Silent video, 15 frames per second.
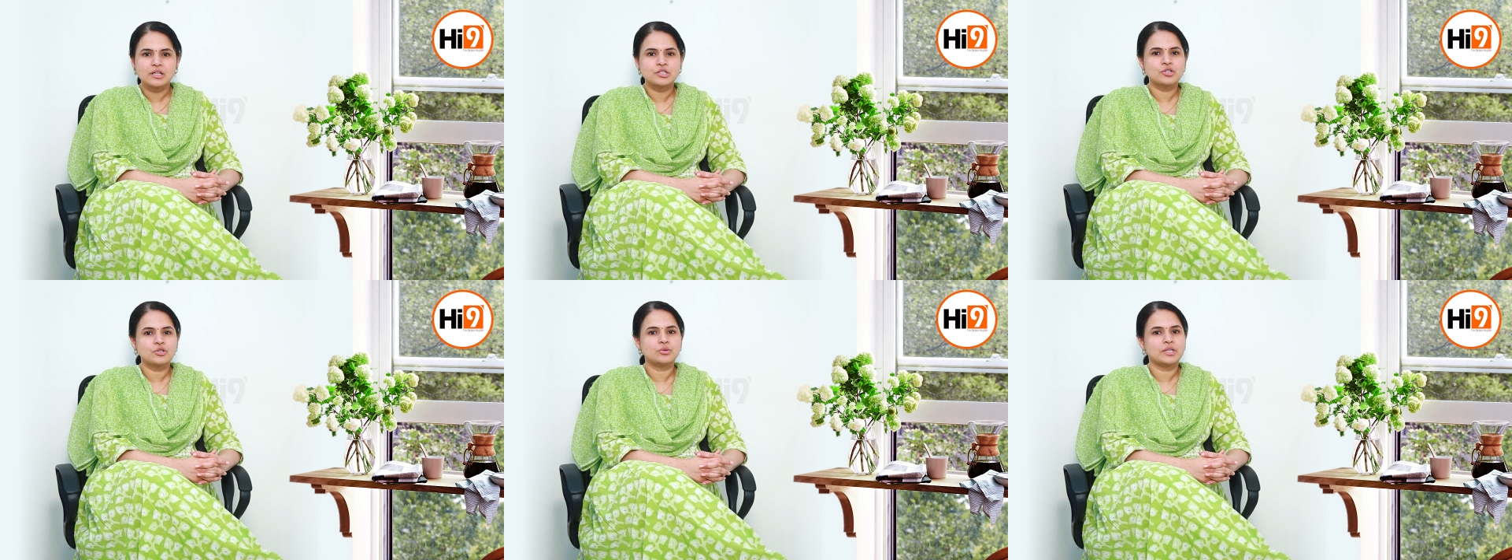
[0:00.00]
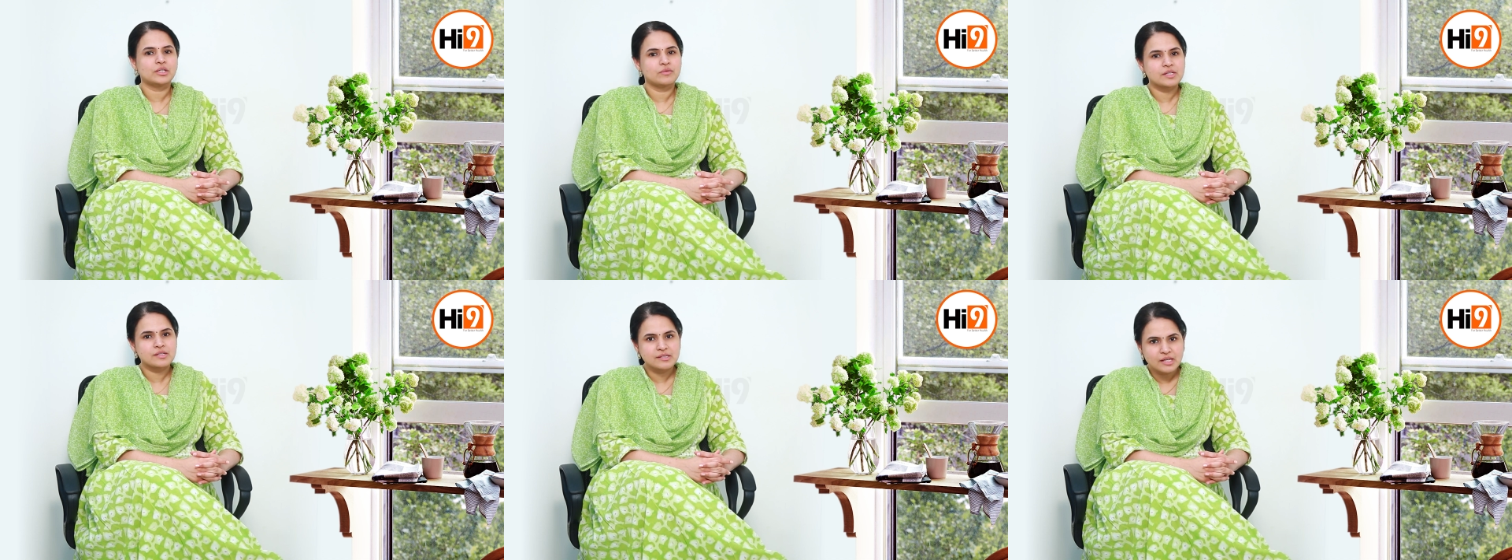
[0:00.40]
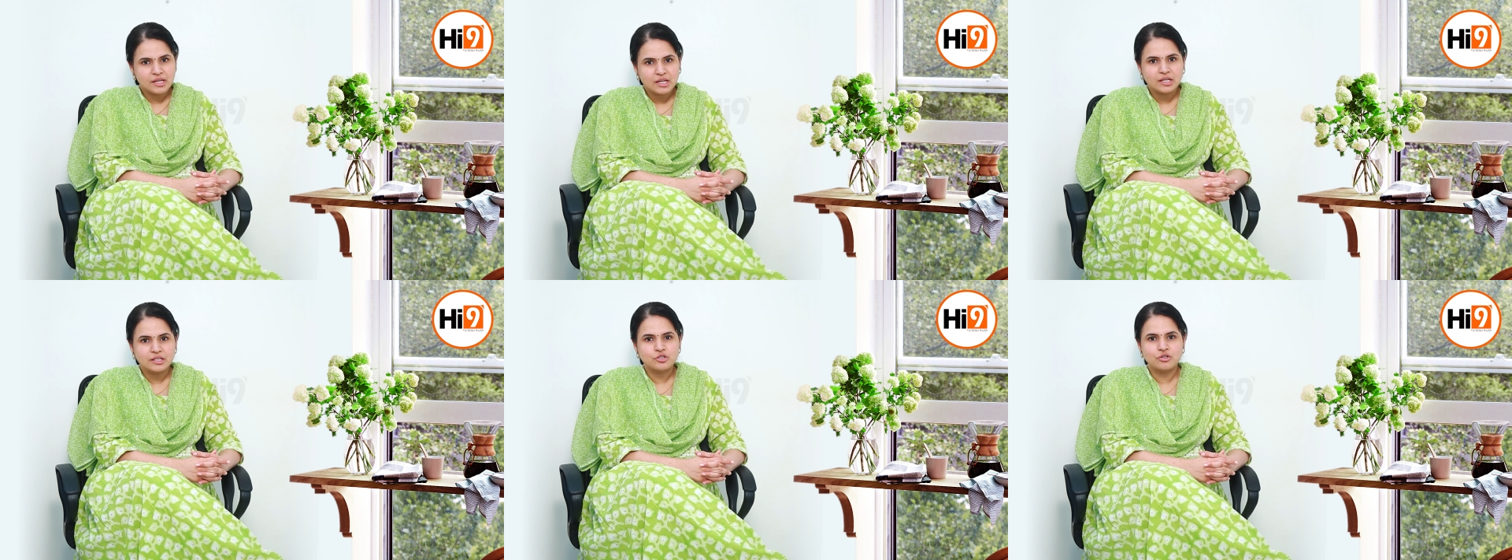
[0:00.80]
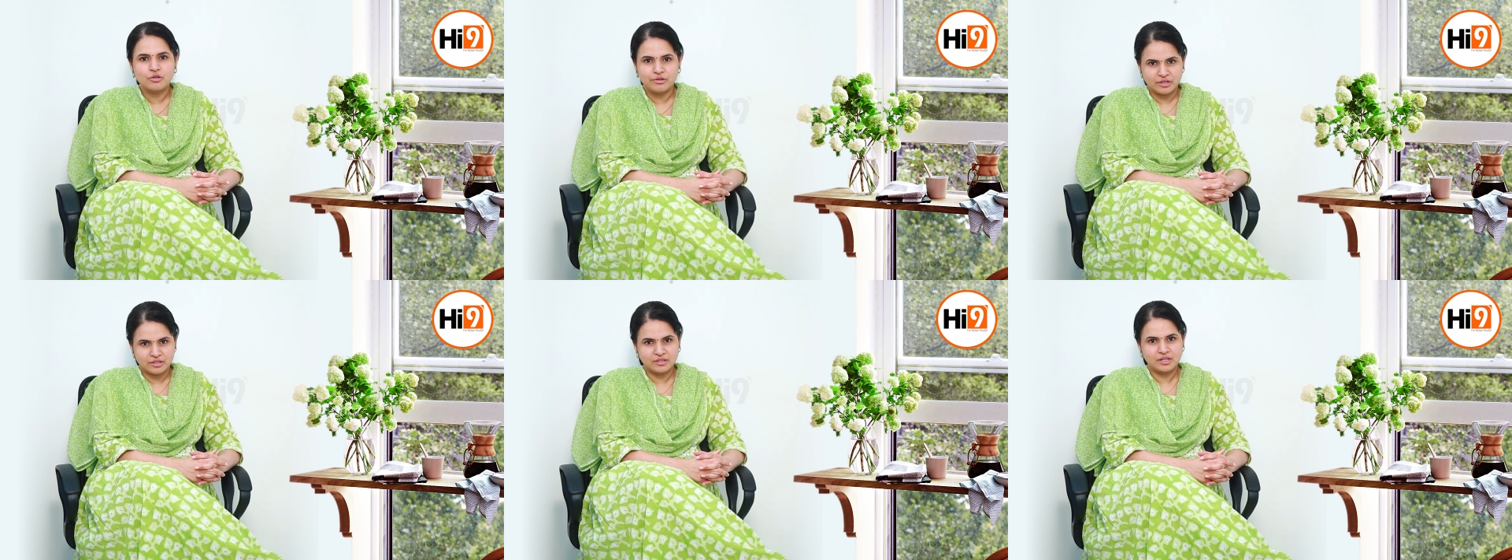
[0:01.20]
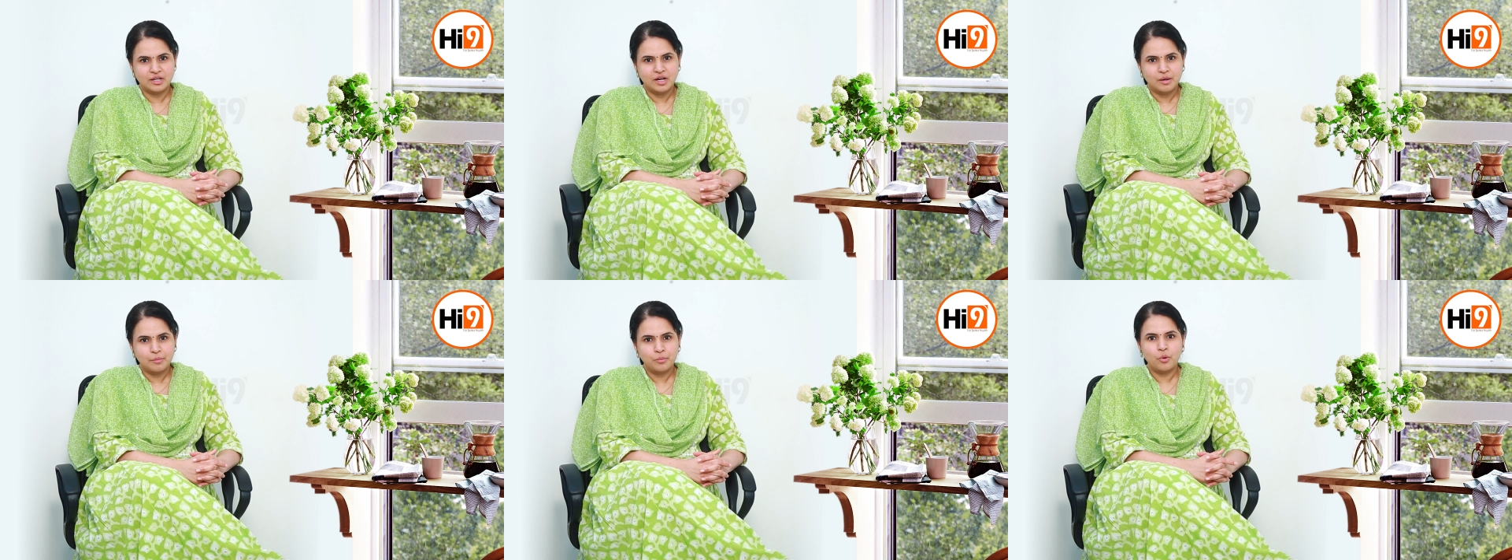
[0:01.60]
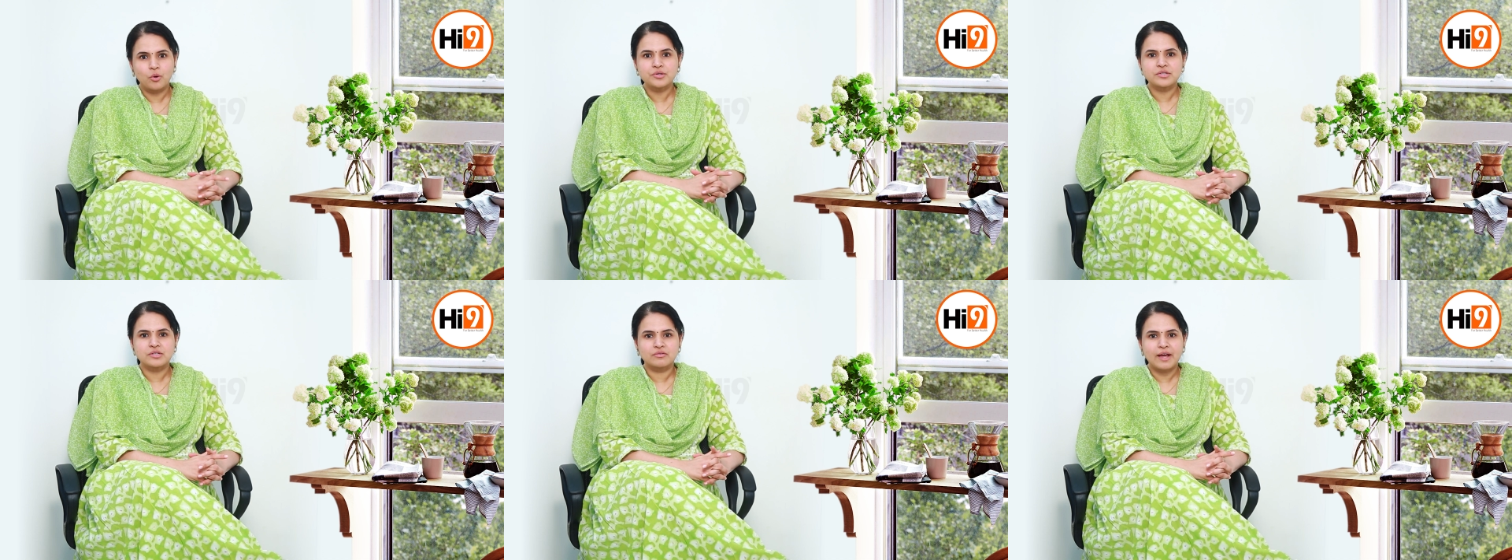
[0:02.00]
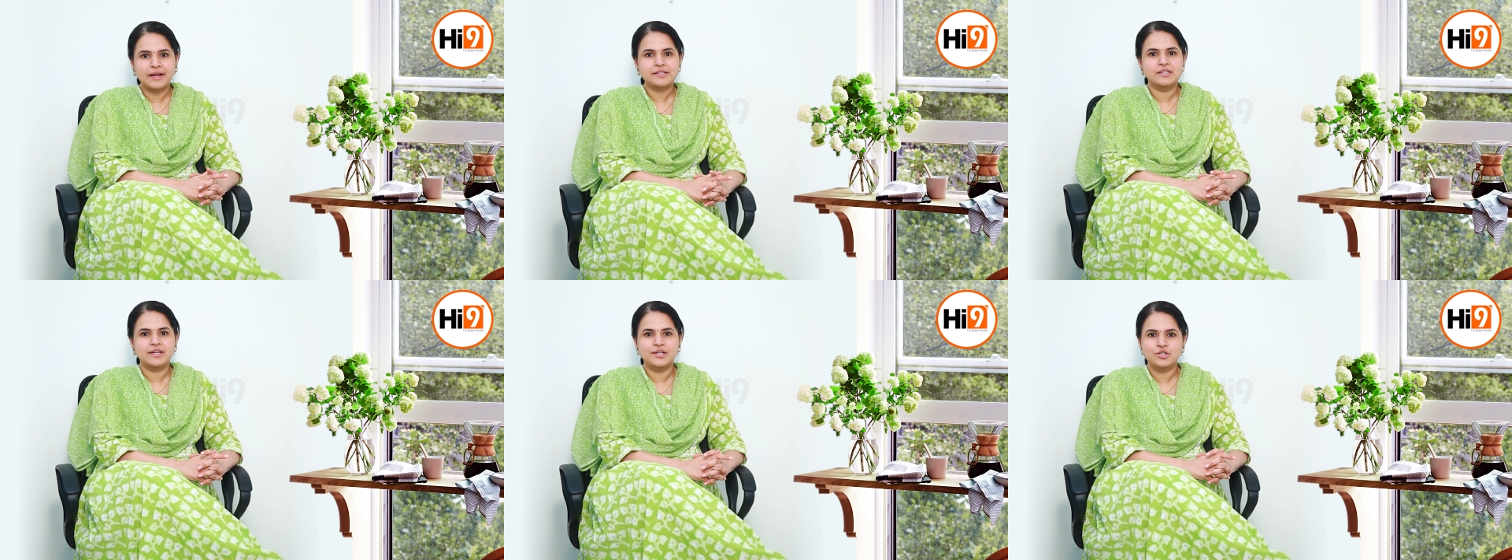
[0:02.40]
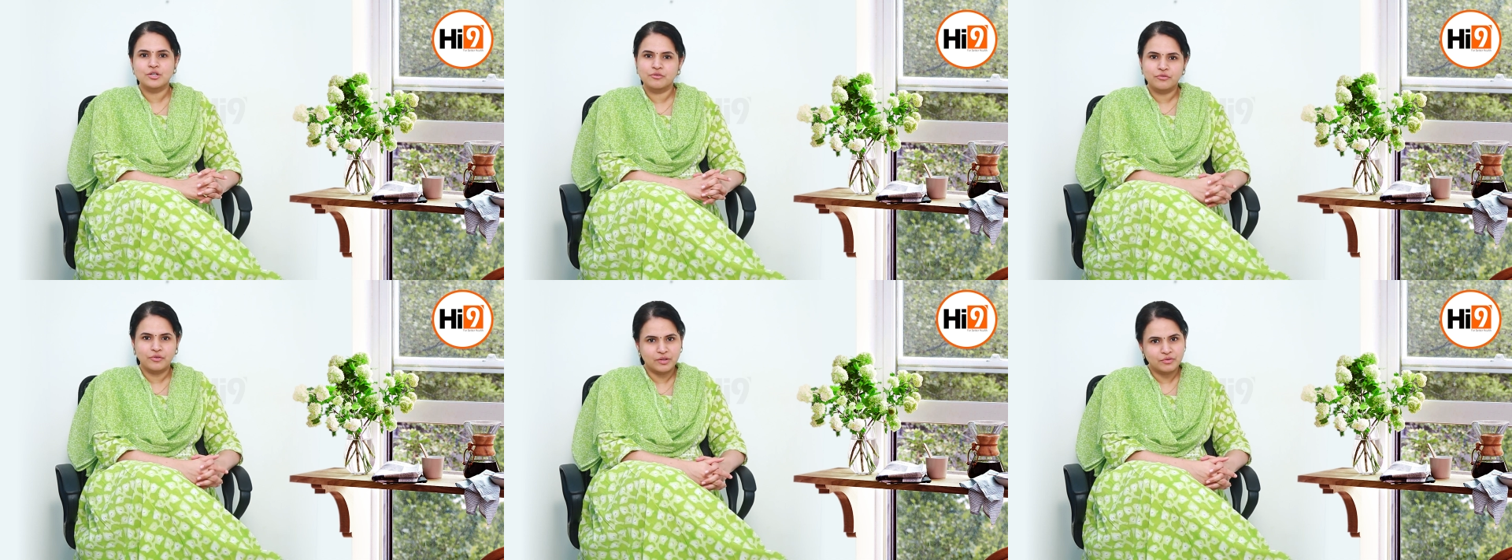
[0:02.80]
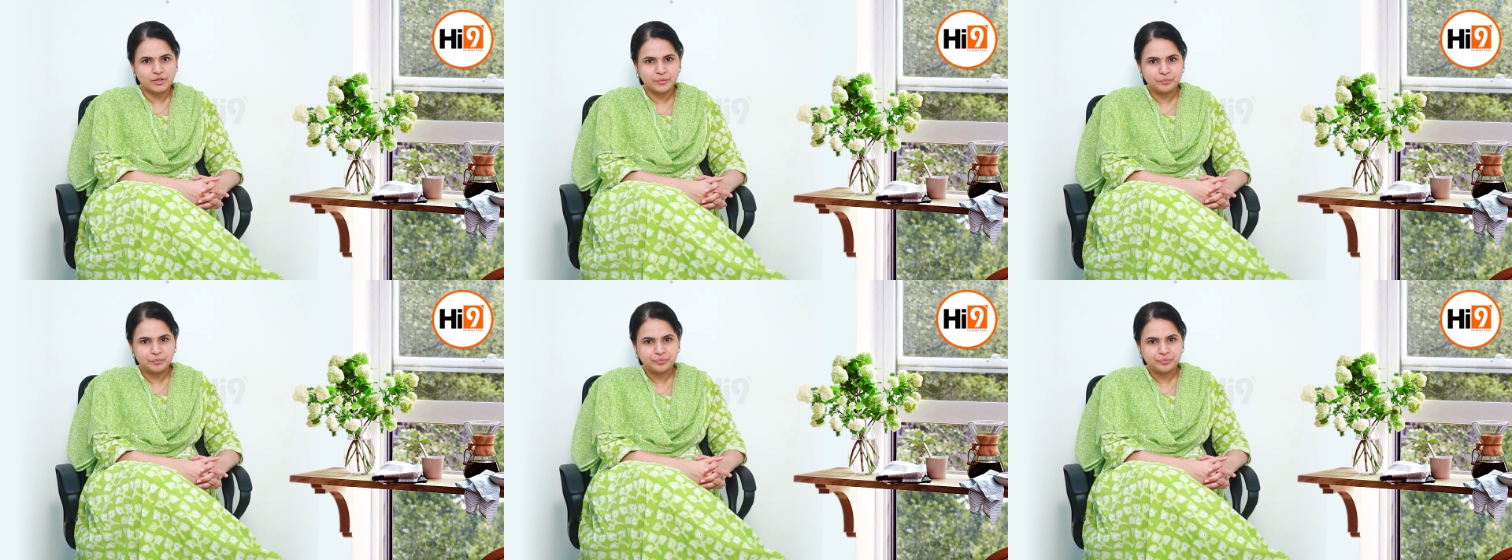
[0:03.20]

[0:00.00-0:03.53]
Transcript: issue that we see in children, post-vaccination fever.